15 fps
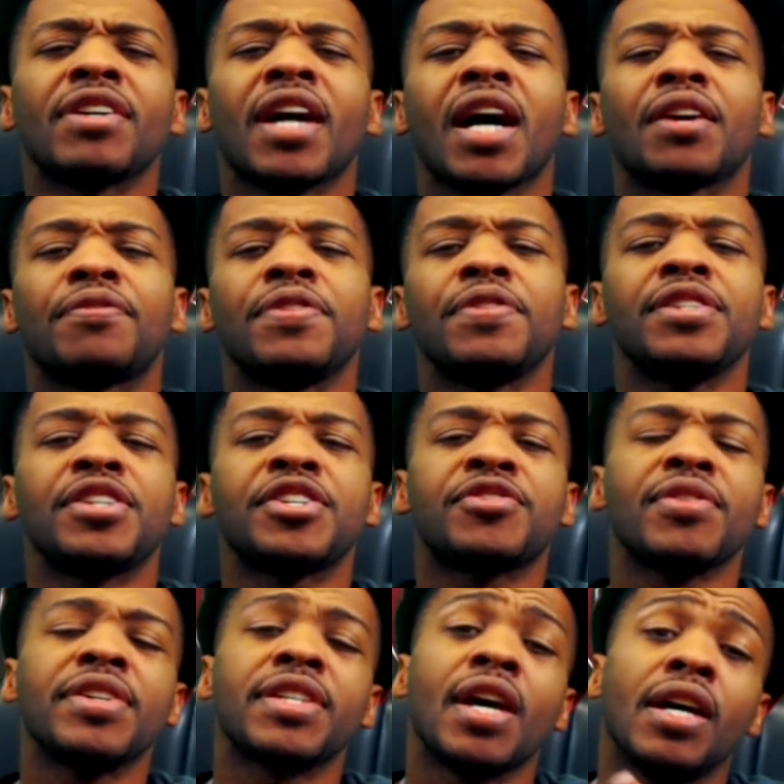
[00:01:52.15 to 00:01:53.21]
gotta feed the
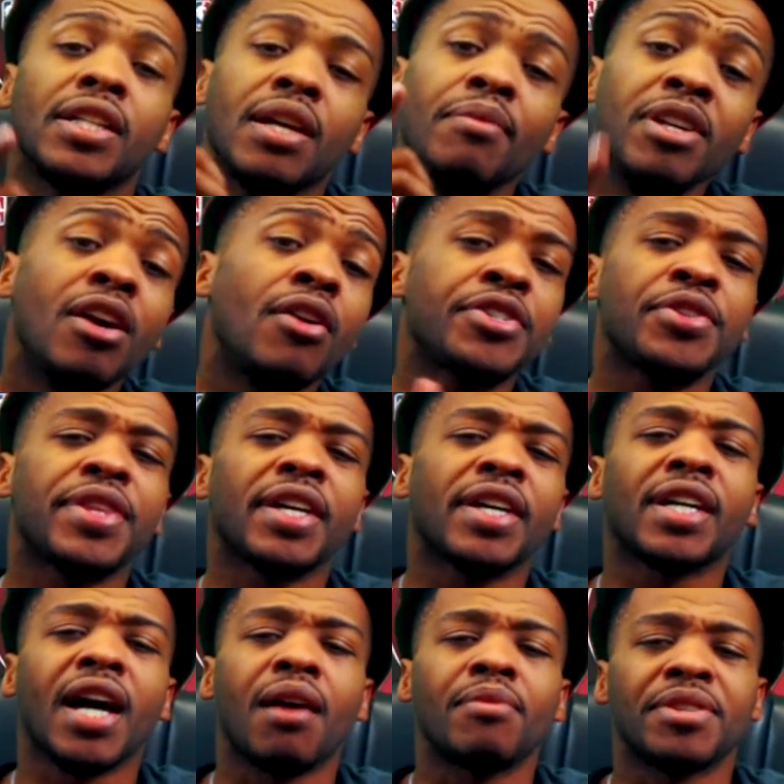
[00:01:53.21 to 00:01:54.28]
streets. Let me know what you think in the
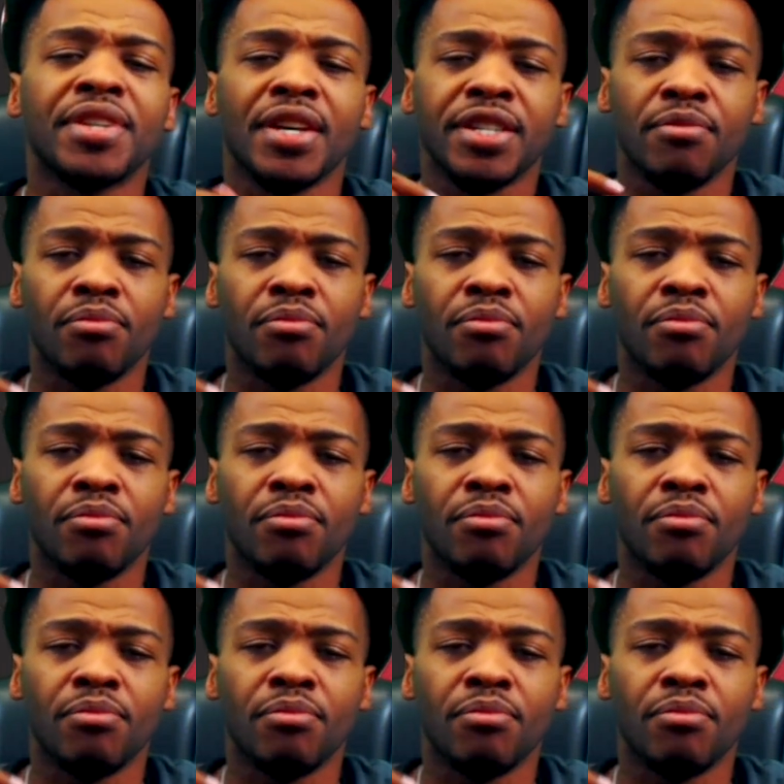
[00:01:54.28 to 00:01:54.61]
comment section